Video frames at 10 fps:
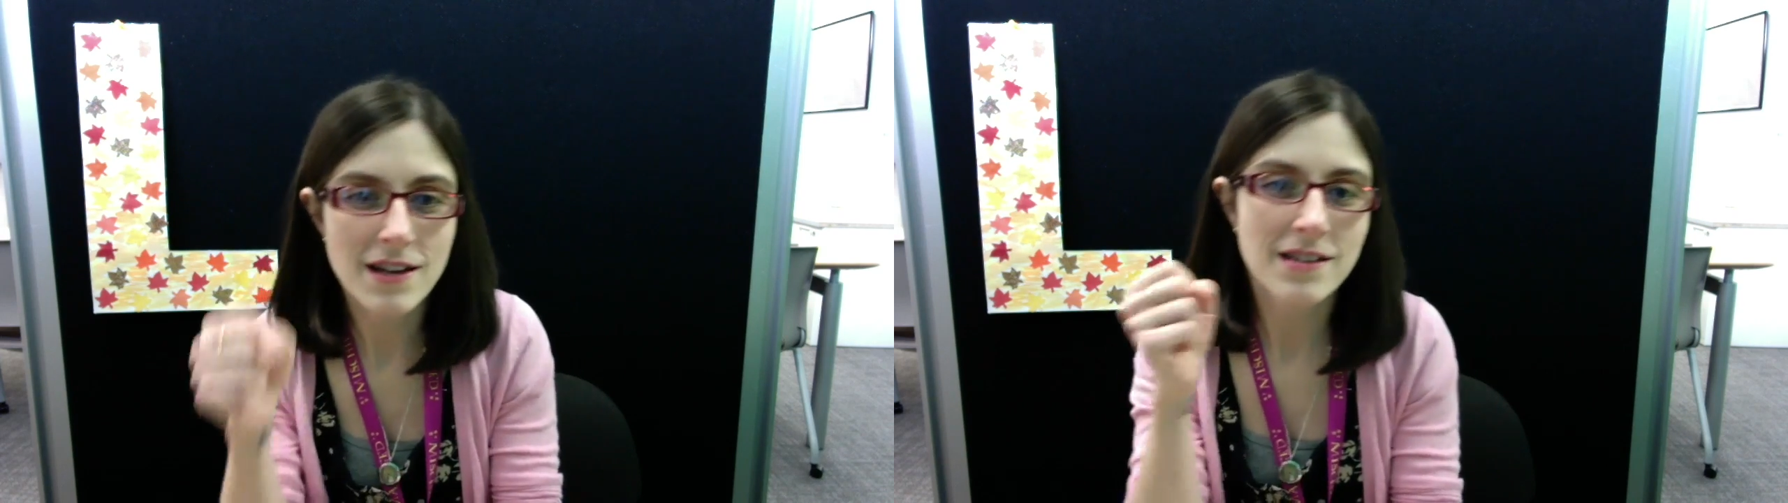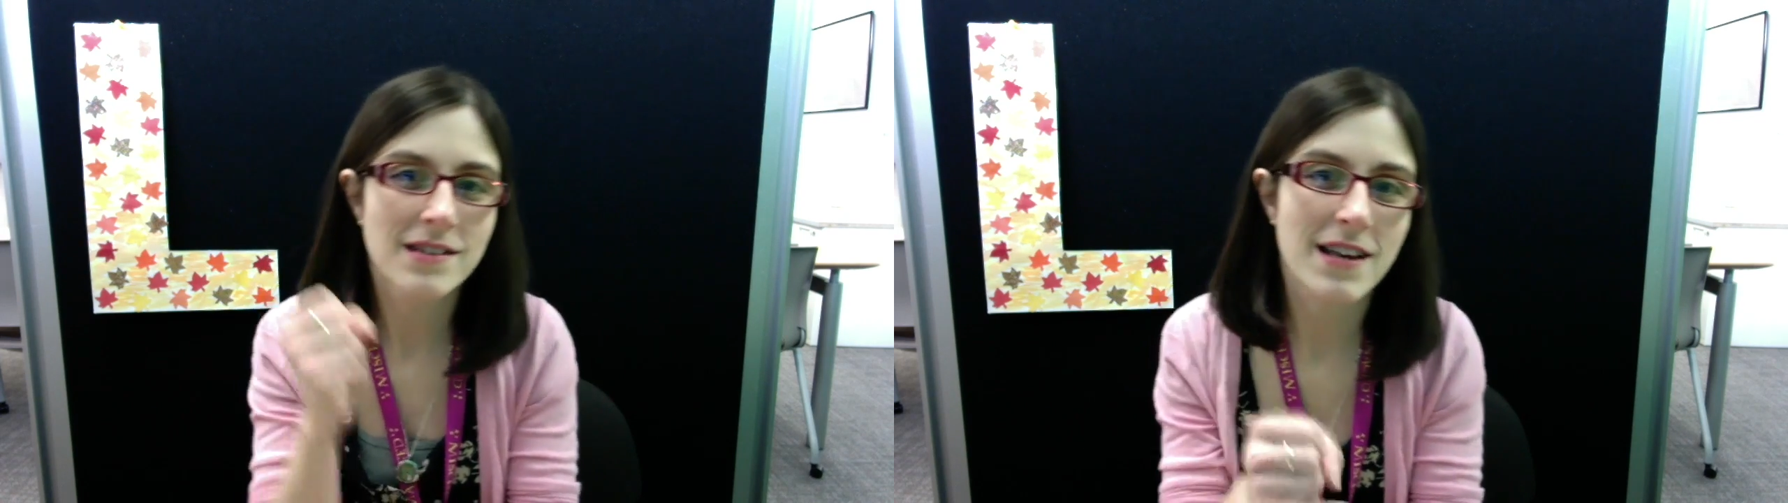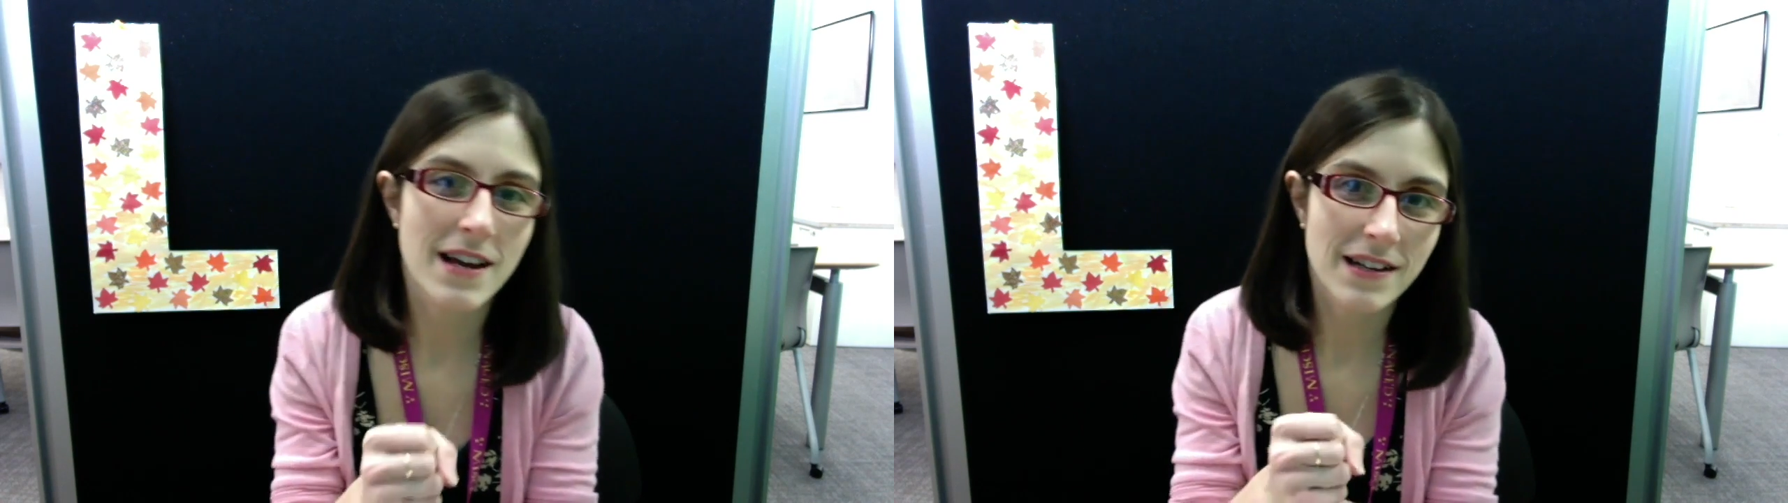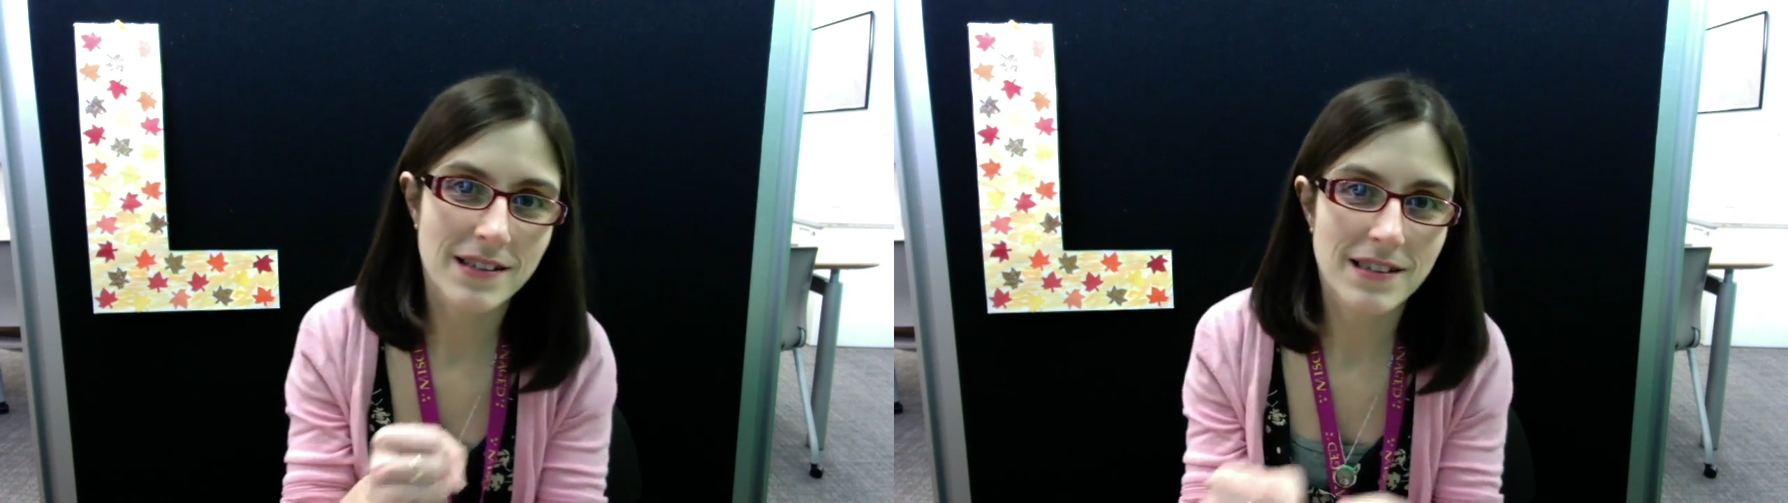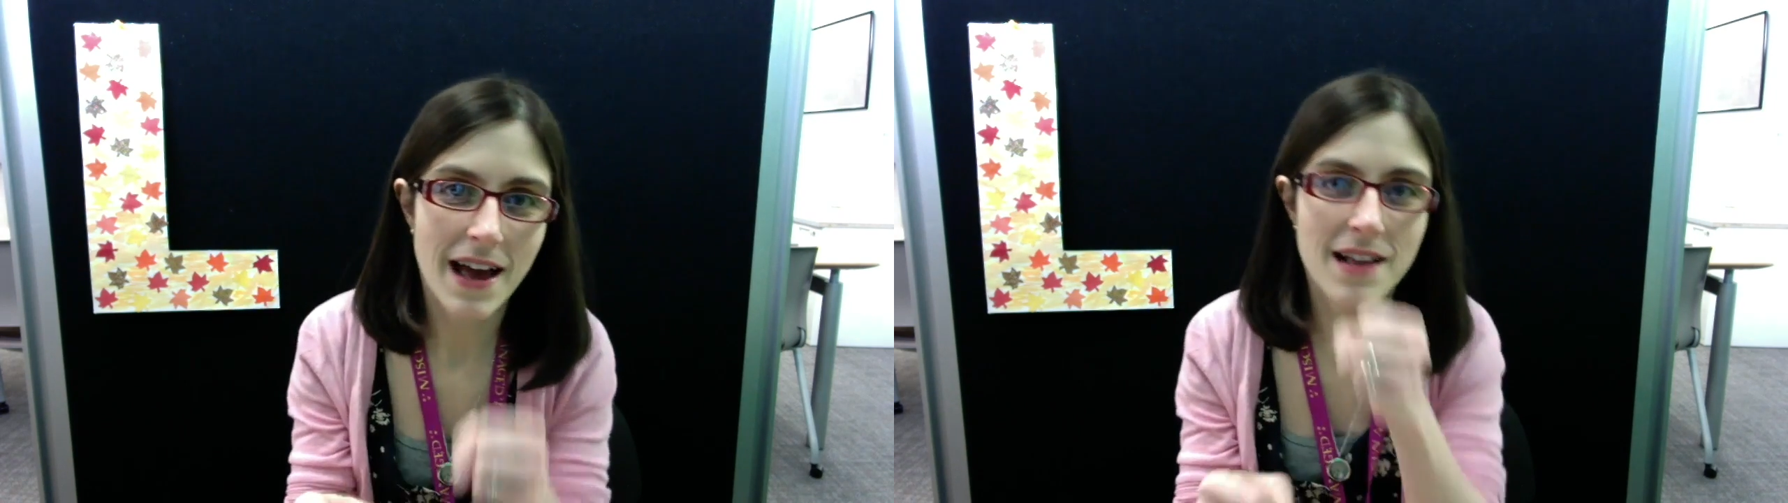
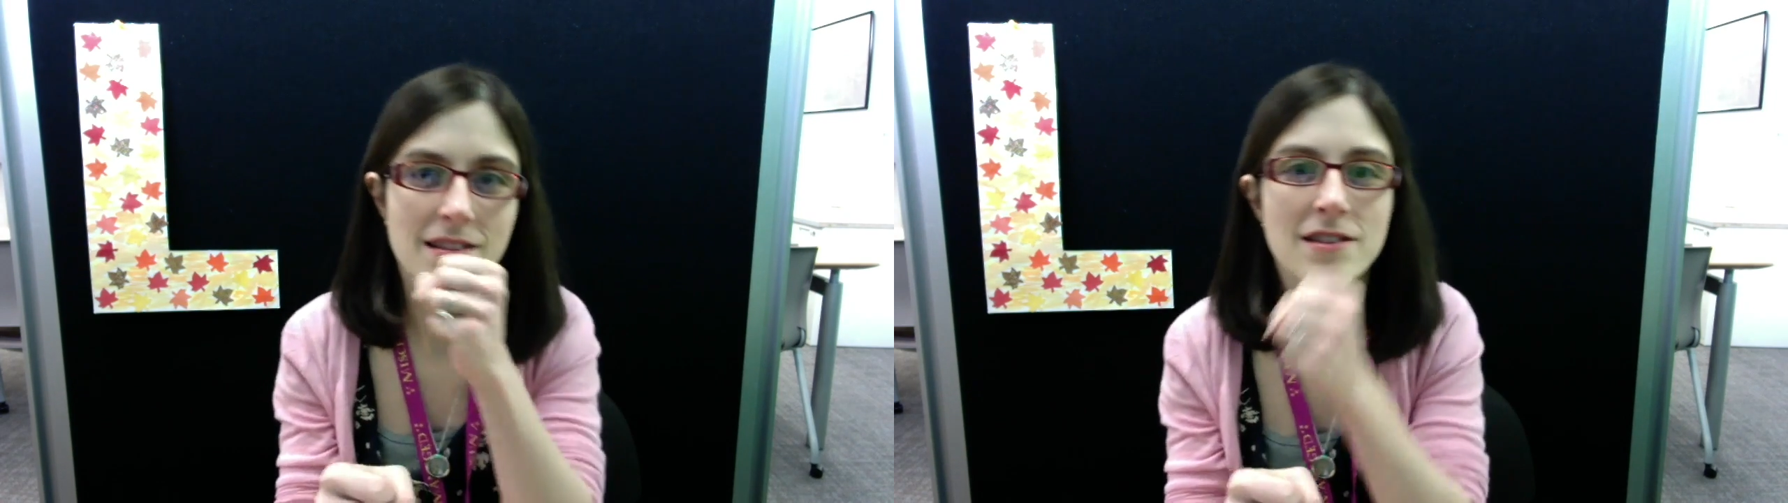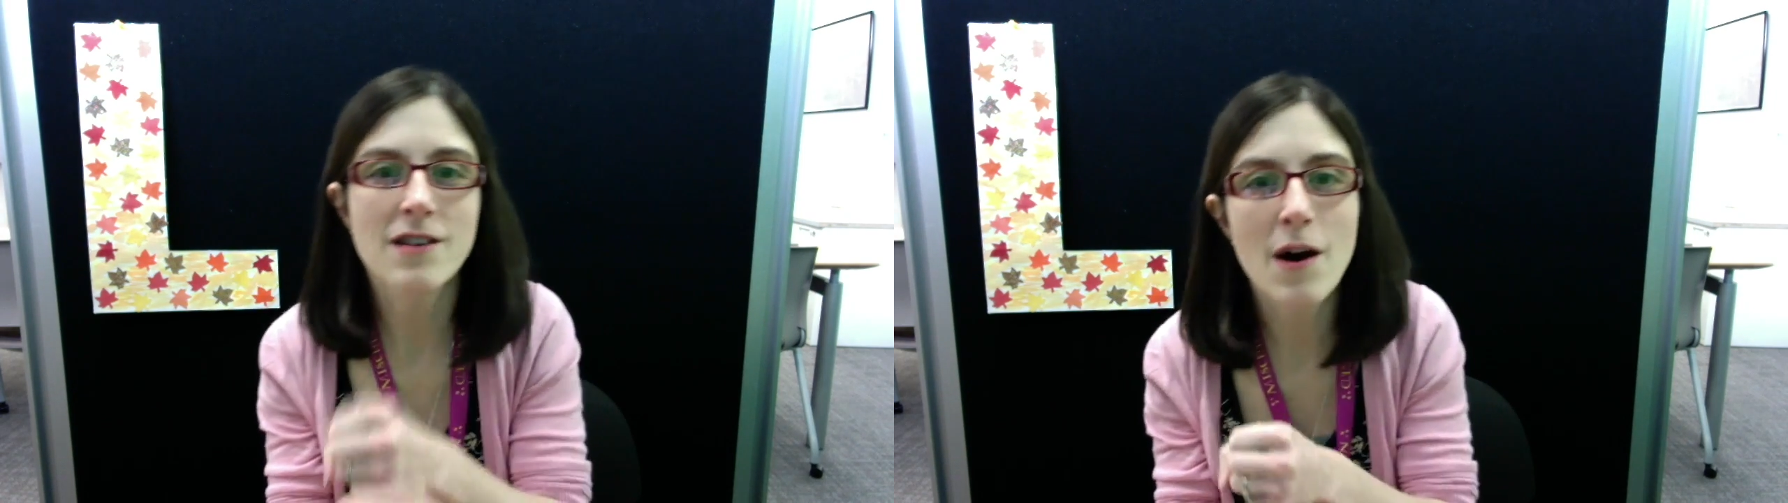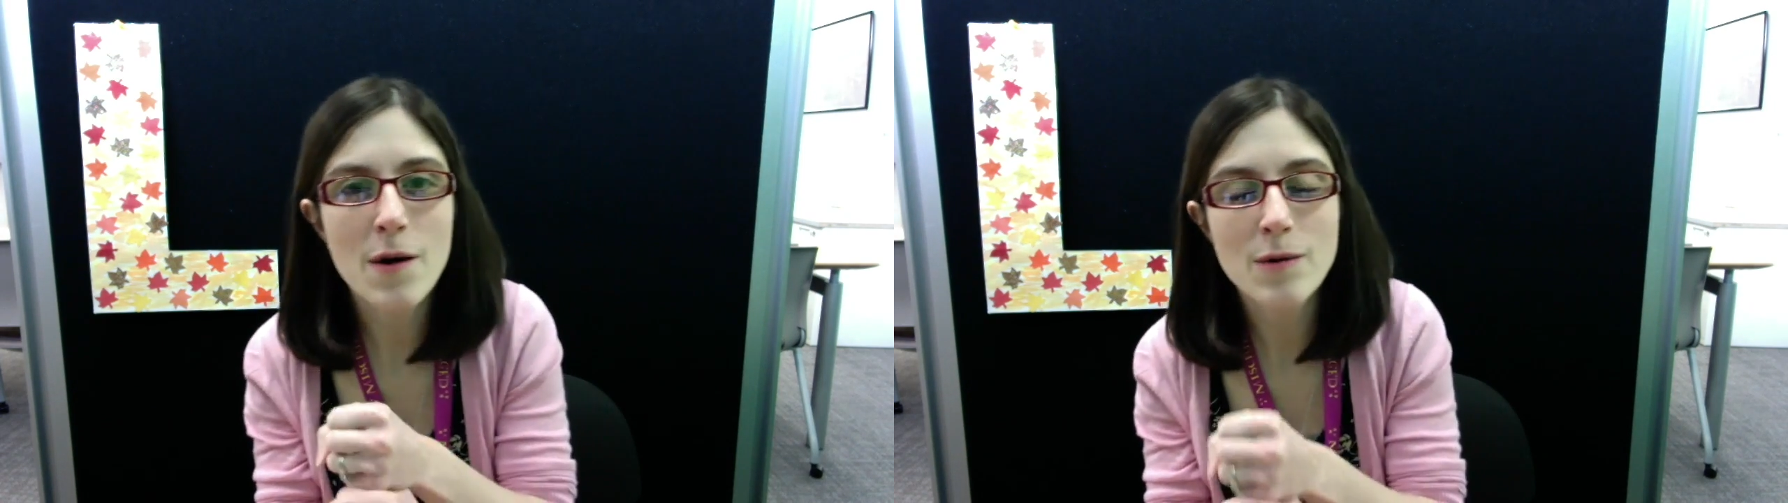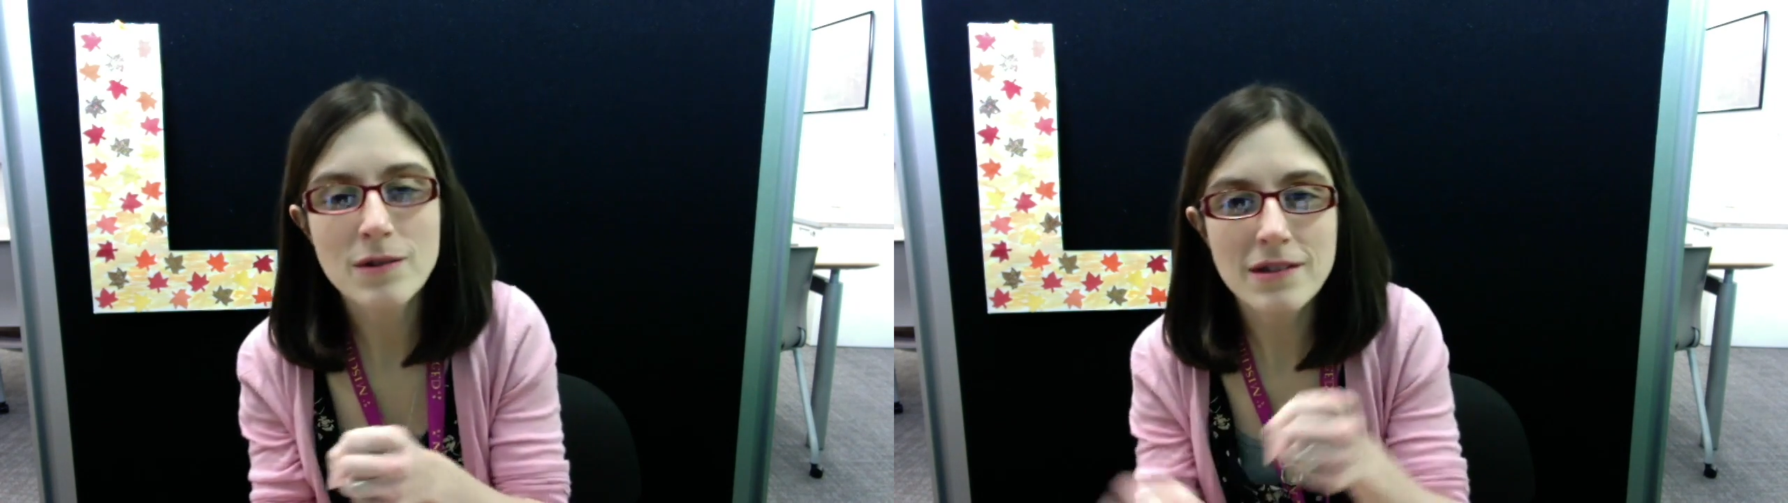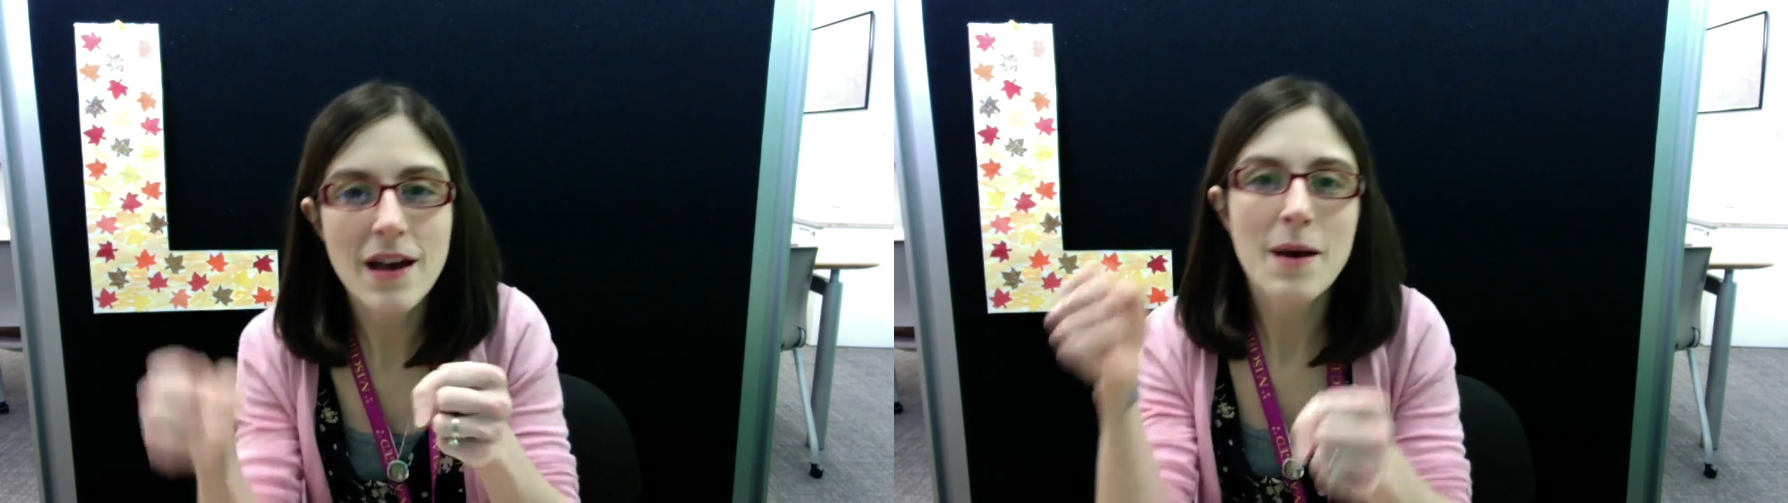sticks and stones.